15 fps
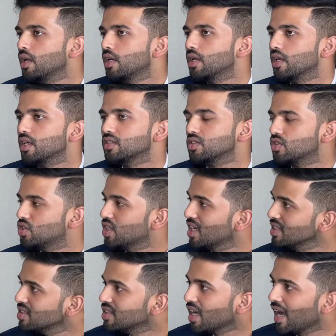is
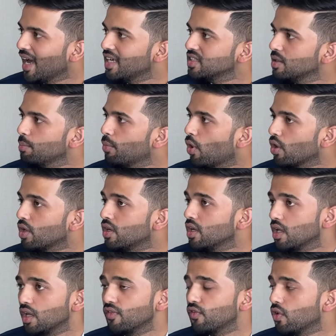just as important,
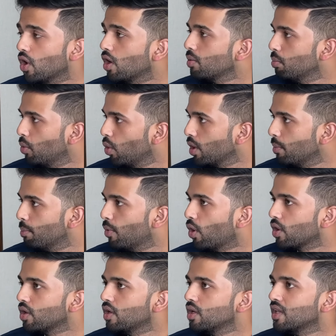if not more
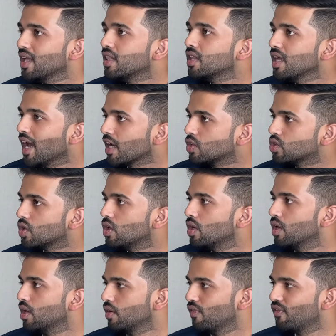important, than the actual
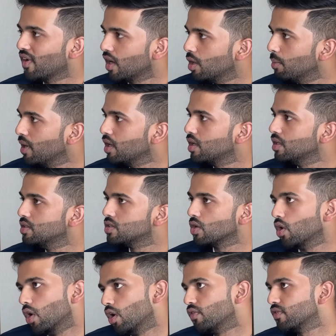fundamentals
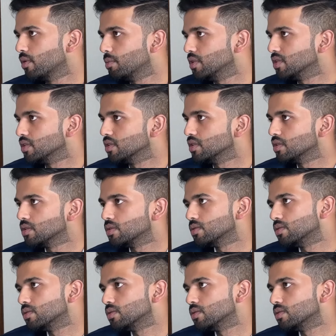of the business.